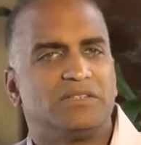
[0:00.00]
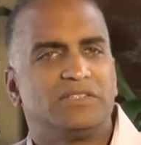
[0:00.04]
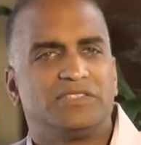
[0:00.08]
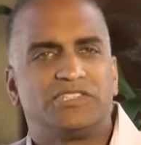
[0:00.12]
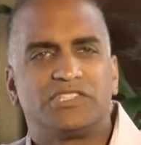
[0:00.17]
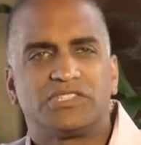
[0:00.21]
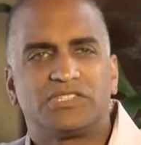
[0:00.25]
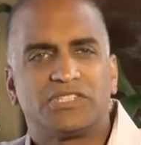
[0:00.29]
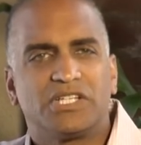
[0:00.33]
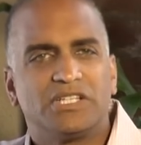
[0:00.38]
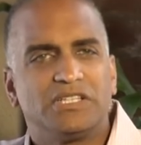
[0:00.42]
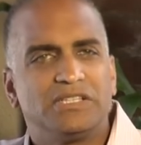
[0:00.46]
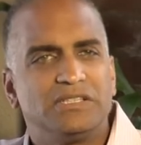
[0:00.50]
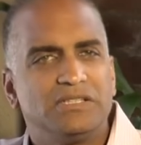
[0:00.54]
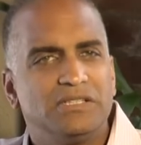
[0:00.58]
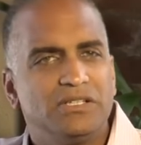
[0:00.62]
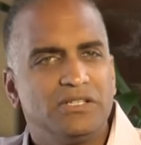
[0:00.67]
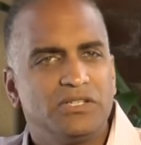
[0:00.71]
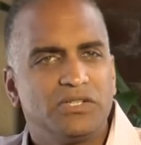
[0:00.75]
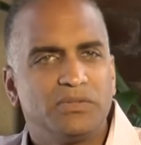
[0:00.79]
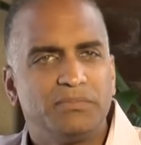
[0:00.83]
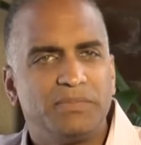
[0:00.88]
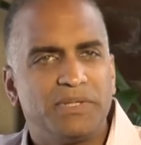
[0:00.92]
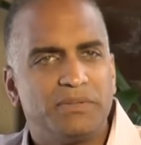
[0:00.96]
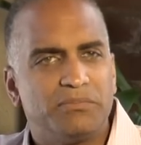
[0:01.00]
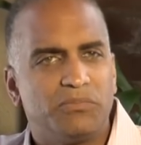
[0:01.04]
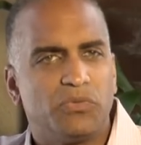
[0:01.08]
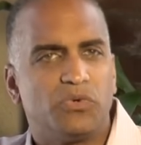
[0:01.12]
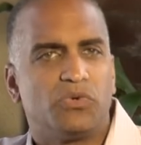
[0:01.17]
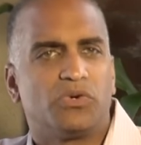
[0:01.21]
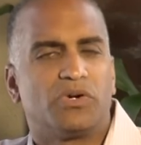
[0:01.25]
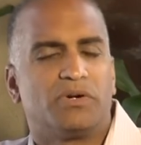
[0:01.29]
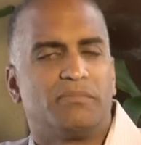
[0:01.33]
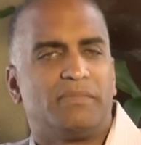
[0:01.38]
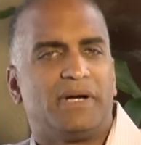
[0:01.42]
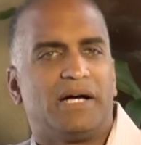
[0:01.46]
just a little bit
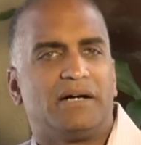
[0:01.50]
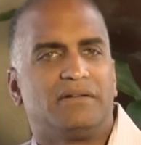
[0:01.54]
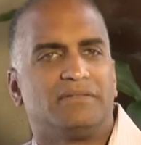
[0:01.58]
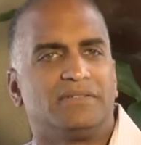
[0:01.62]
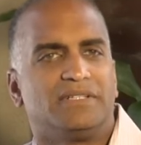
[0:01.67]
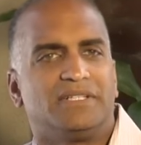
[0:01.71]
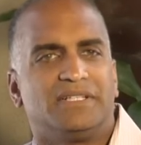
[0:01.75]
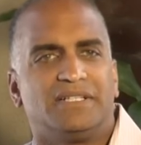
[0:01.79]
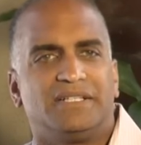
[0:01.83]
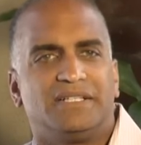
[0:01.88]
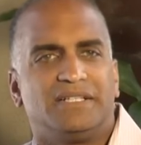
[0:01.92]
more about,